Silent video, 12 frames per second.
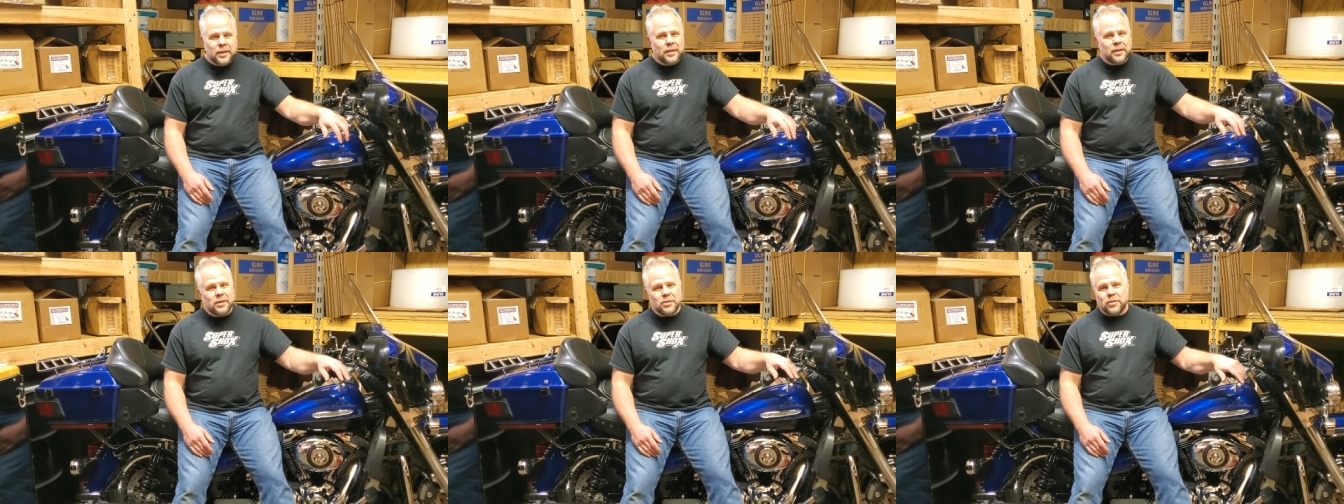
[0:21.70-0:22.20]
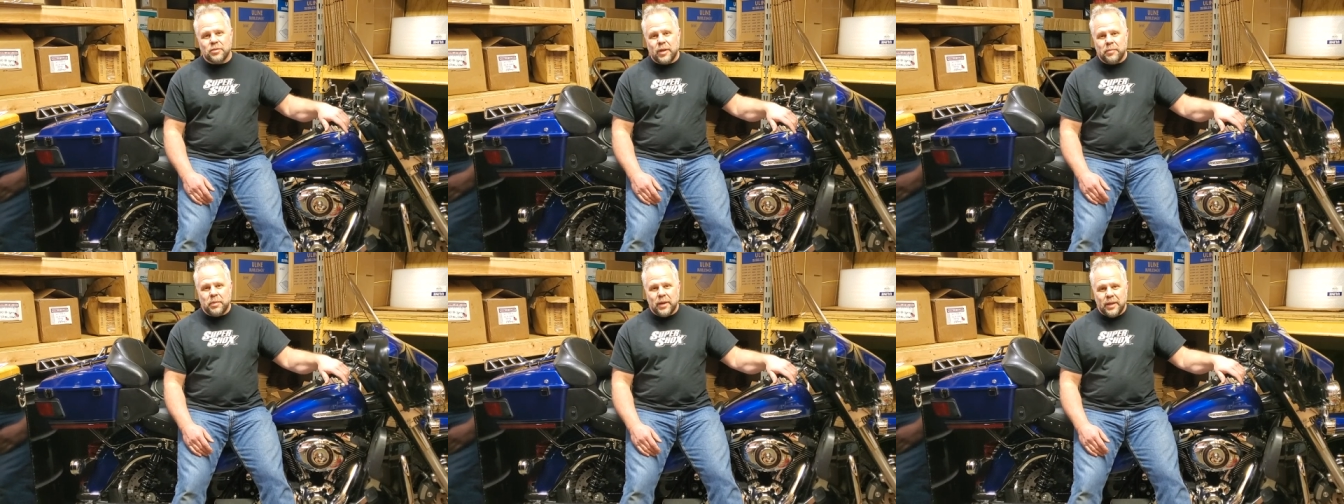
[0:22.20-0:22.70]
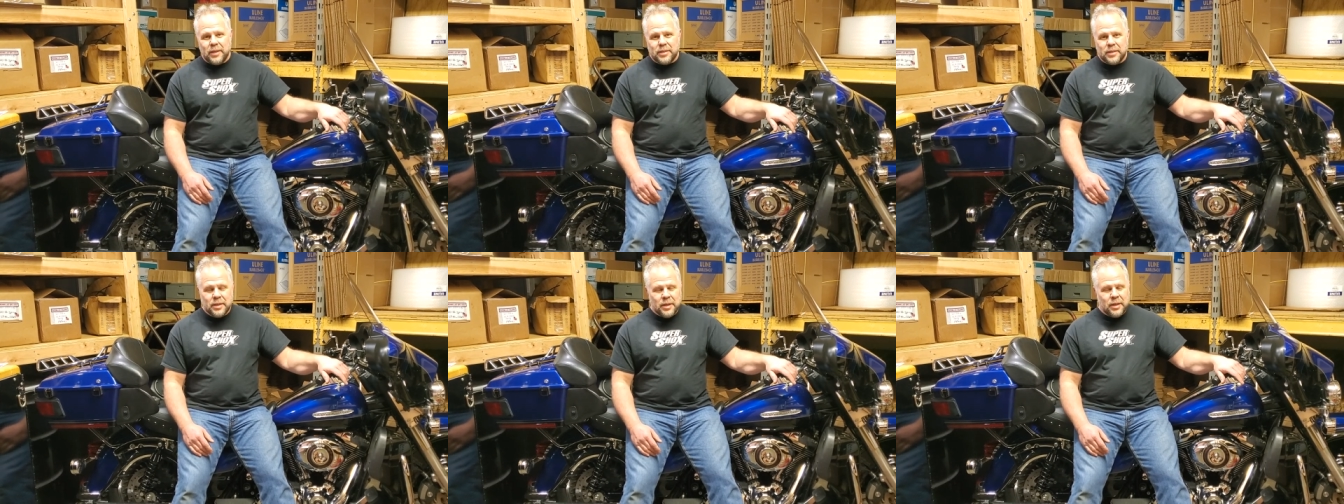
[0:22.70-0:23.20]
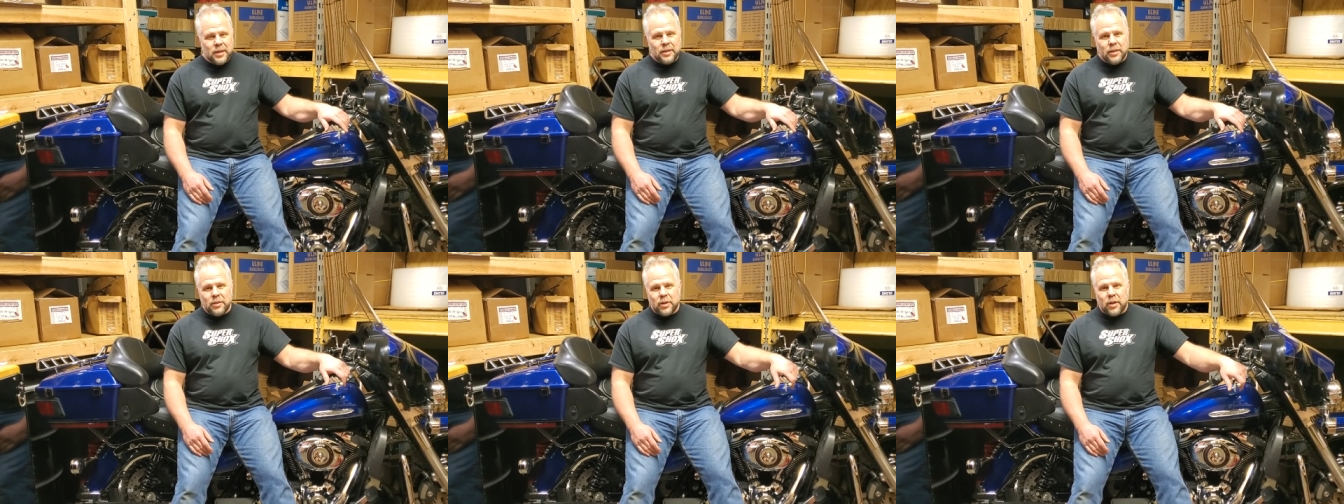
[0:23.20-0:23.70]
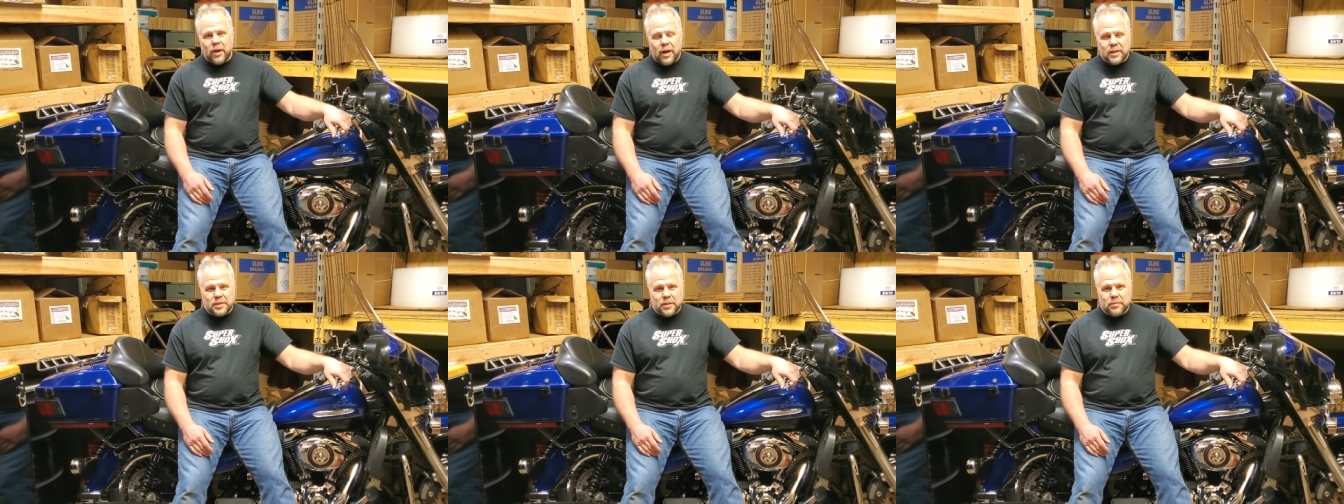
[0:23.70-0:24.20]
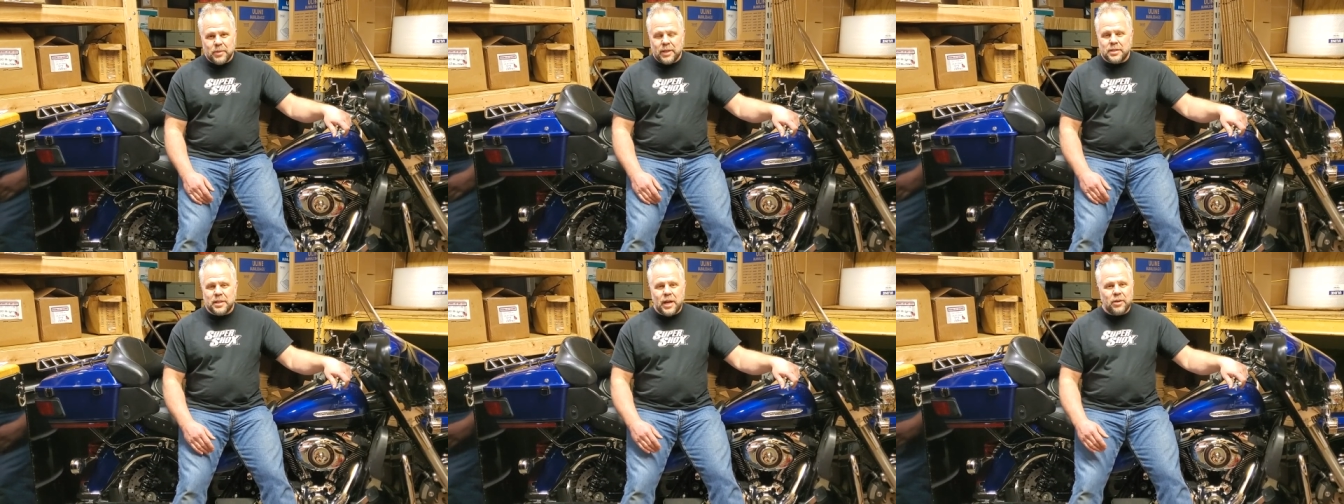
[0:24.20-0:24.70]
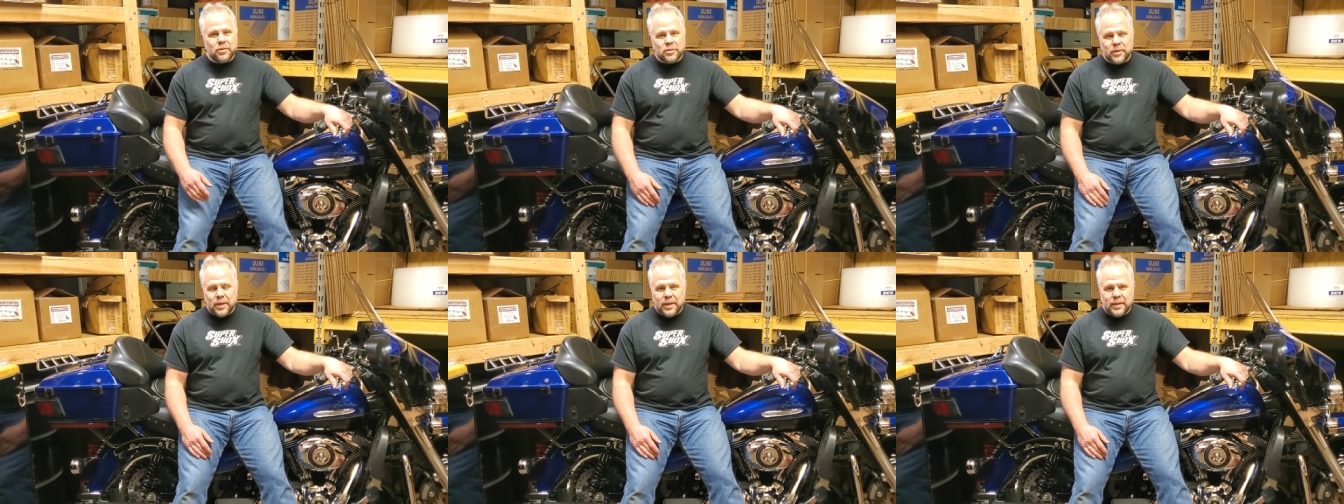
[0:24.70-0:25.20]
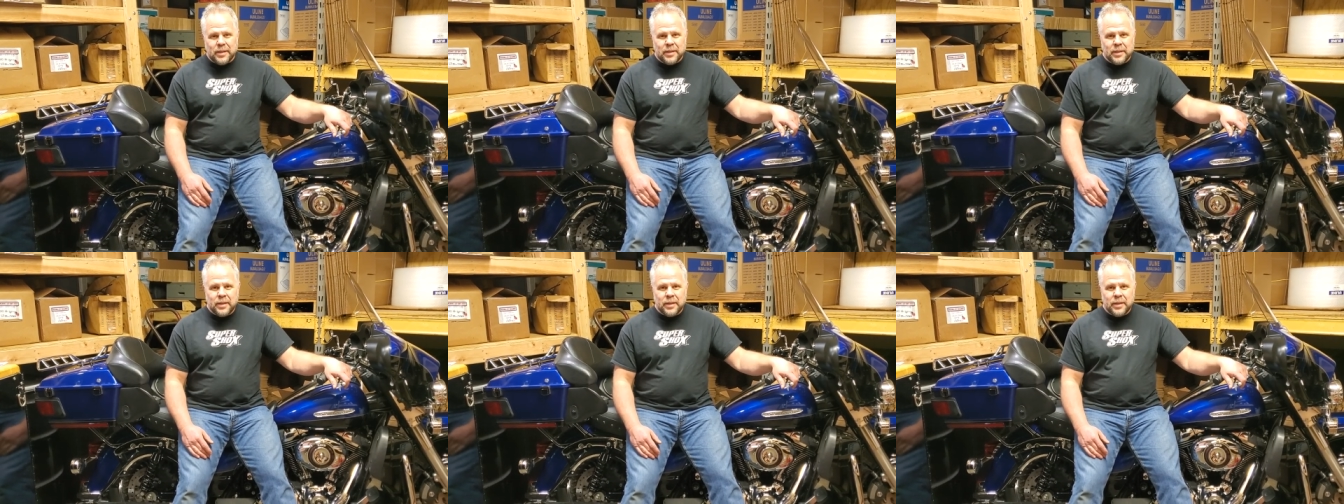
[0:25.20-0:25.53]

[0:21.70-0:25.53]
These are great bikes. They look awesome. They sound great.